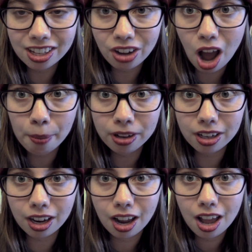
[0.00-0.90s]
in the
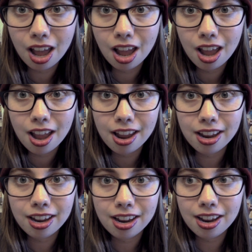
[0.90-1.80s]
comic,
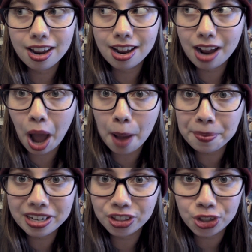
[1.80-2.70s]
it
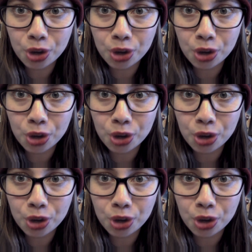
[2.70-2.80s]
happened